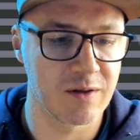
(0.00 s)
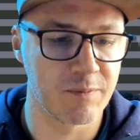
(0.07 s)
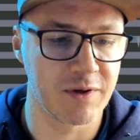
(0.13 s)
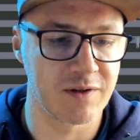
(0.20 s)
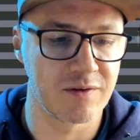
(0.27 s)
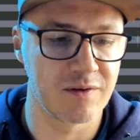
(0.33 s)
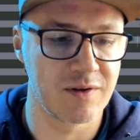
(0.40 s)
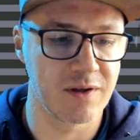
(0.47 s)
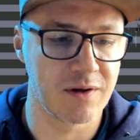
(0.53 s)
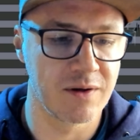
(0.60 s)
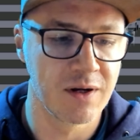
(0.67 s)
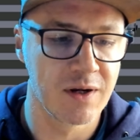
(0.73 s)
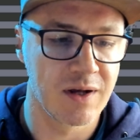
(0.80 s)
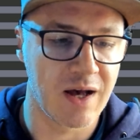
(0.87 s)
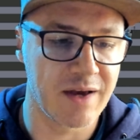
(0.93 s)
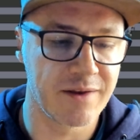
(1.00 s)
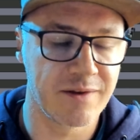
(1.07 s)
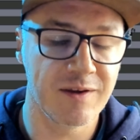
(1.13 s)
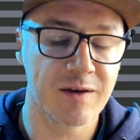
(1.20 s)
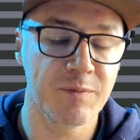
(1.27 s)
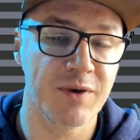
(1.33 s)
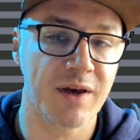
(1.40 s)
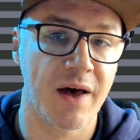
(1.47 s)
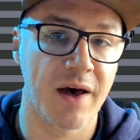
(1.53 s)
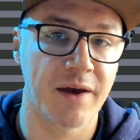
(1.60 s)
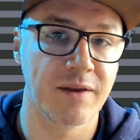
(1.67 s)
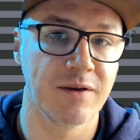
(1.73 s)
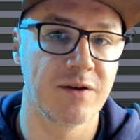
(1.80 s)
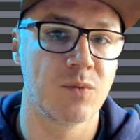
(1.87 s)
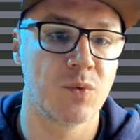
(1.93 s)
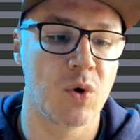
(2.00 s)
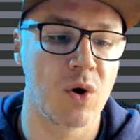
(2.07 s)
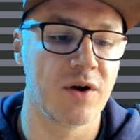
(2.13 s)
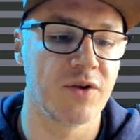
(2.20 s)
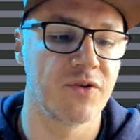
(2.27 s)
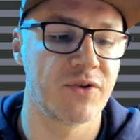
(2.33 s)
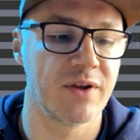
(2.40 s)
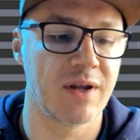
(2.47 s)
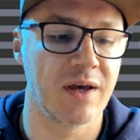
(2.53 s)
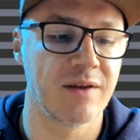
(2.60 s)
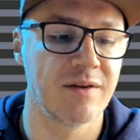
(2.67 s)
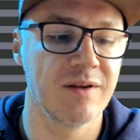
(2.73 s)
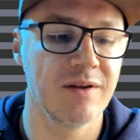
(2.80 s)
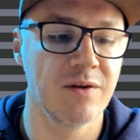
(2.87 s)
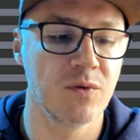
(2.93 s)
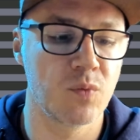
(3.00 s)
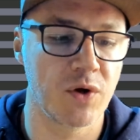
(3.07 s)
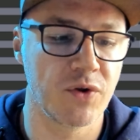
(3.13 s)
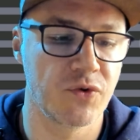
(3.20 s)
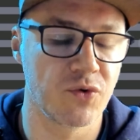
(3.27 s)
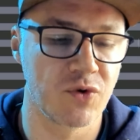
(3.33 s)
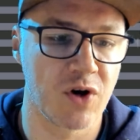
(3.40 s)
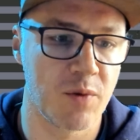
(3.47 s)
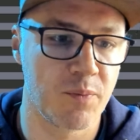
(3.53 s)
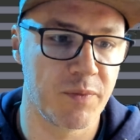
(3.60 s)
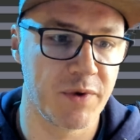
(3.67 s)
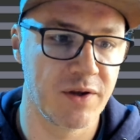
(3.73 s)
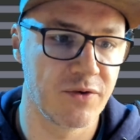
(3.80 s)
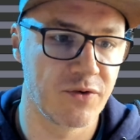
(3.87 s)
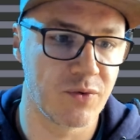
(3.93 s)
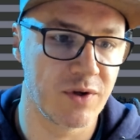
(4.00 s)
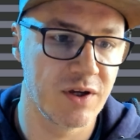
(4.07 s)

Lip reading: but the idea behind it was that I didn't want to come into